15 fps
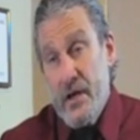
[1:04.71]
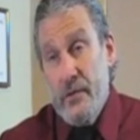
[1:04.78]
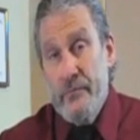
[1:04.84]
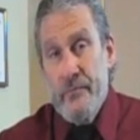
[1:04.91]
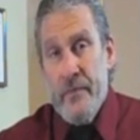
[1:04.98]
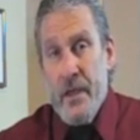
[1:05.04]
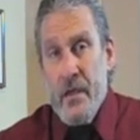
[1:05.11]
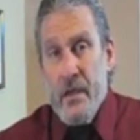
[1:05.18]

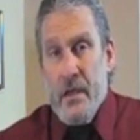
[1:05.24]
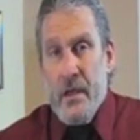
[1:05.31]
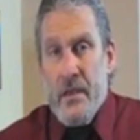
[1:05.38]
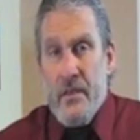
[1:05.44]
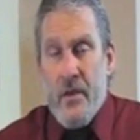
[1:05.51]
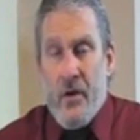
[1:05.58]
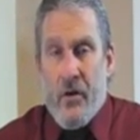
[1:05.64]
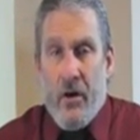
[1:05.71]
Well,
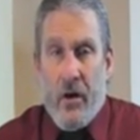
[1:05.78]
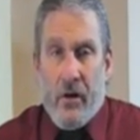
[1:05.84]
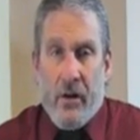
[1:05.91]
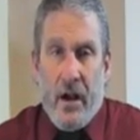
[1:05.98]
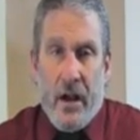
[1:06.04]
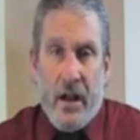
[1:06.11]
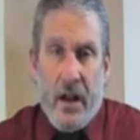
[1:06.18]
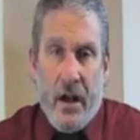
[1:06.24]
there
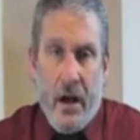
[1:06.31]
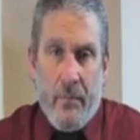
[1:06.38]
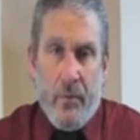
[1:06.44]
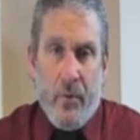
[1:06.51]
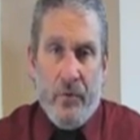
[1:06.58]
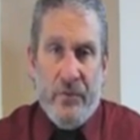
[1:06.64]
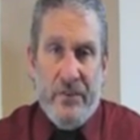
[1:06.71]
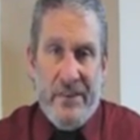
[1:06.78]
are a
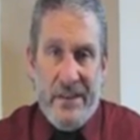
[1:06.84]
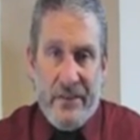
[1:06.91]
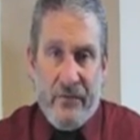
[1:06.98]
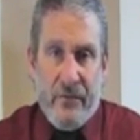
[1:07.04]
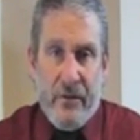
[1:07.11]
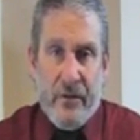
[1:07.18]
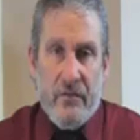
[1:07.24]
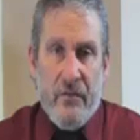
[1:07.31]
couple
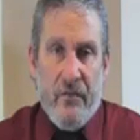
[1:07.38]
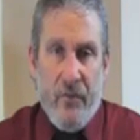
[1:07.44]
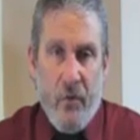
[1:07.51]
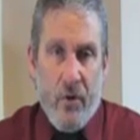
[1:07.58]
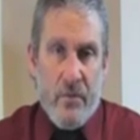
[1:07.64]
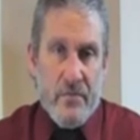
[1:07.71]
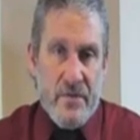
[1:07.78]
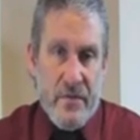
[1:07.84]
different
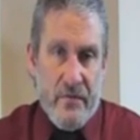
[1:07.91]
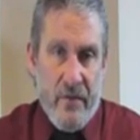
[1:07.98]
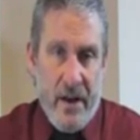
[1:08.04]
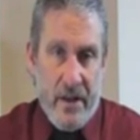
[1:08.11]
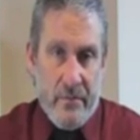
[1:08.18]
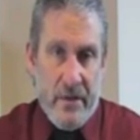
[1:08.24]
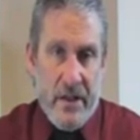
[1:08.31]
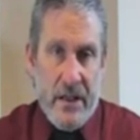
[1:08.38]
forms of
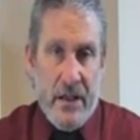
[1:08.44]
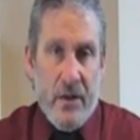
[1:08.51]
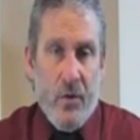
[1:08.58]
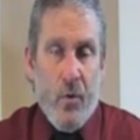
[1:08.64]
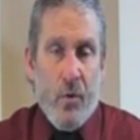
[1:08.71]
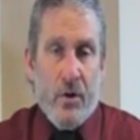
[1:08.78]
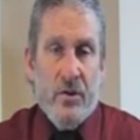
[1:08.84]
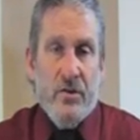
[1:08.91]
vitamin
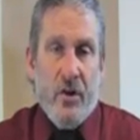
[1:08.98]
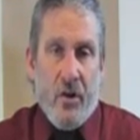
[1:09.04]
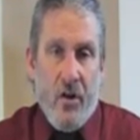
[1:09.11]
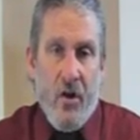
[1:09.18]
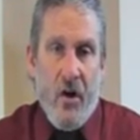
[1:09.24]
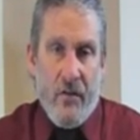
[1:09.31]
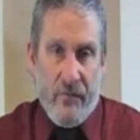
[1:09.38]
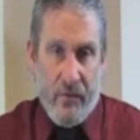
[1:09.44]
E, or
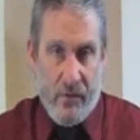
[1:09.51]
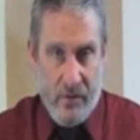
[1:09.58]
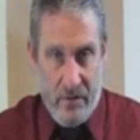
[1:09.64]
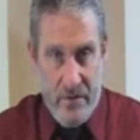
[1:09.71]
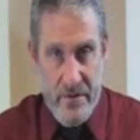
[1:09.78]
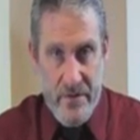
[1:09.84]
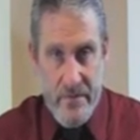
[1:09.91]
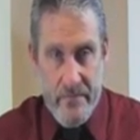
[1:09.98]

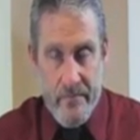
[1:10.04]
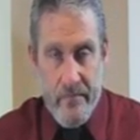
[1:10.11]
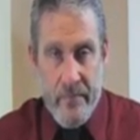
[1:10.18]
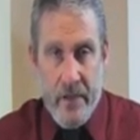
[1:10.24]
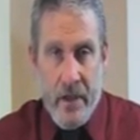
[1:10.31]
tocopherols.